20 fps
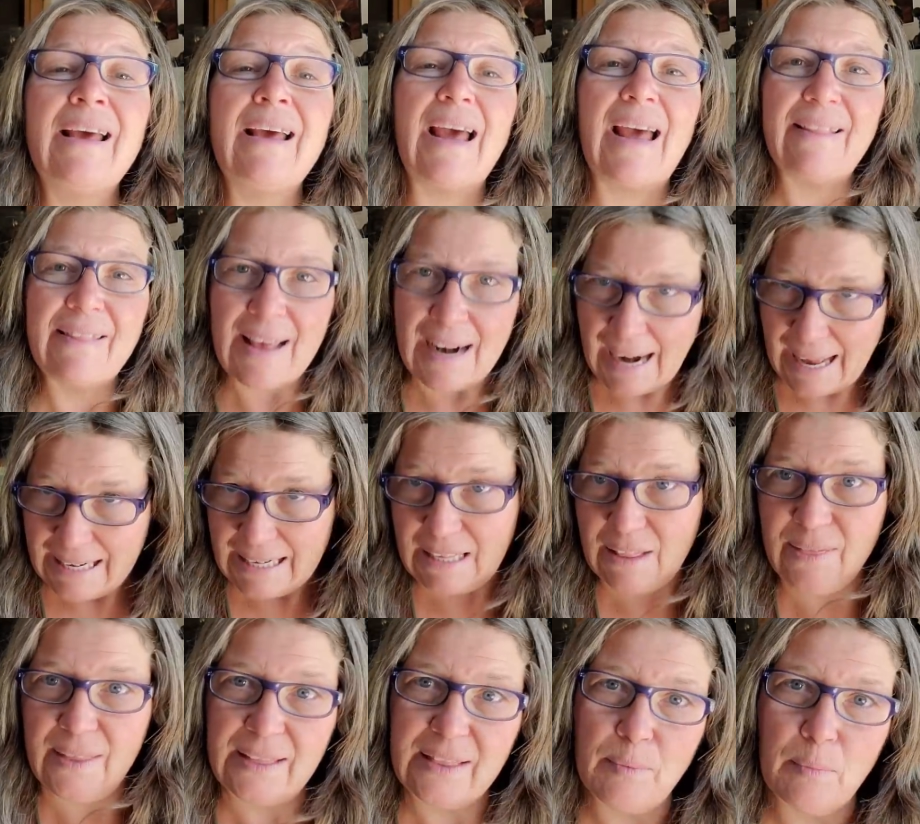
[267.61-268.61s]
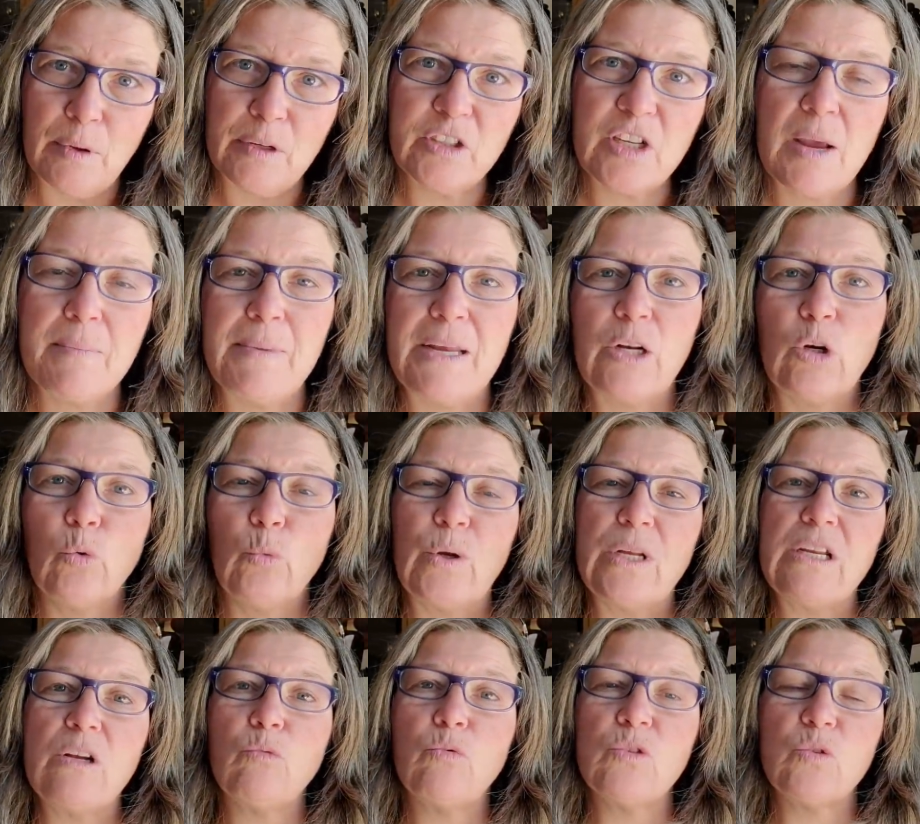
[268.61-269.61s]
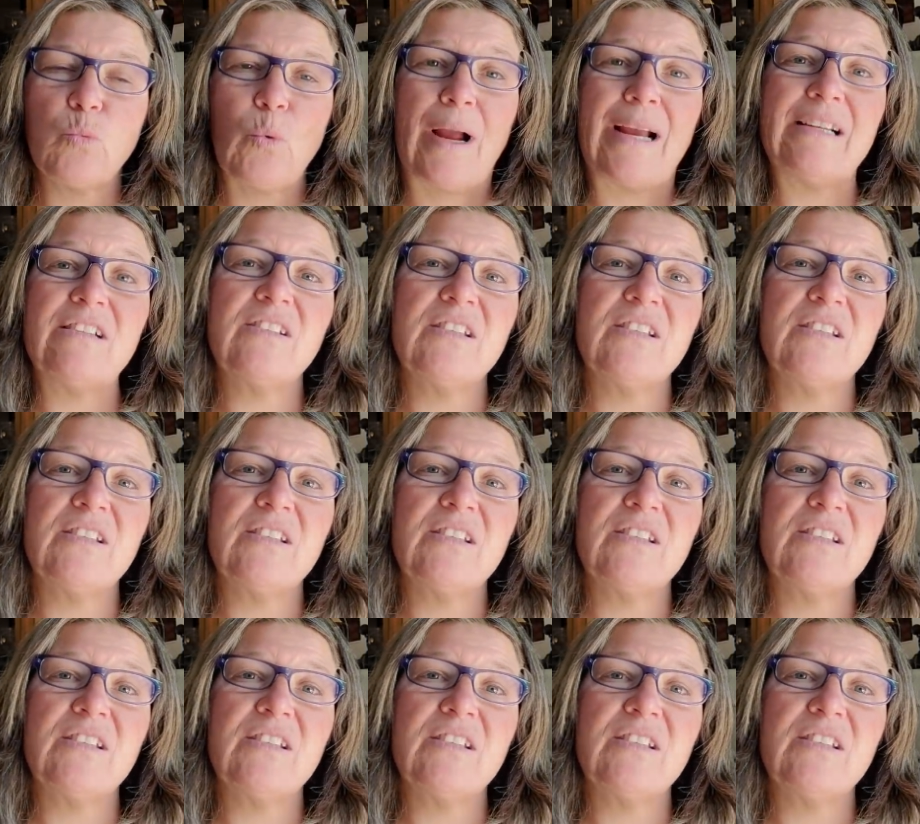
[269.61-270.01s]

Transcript: and then I didn't think the multimeter reading was right.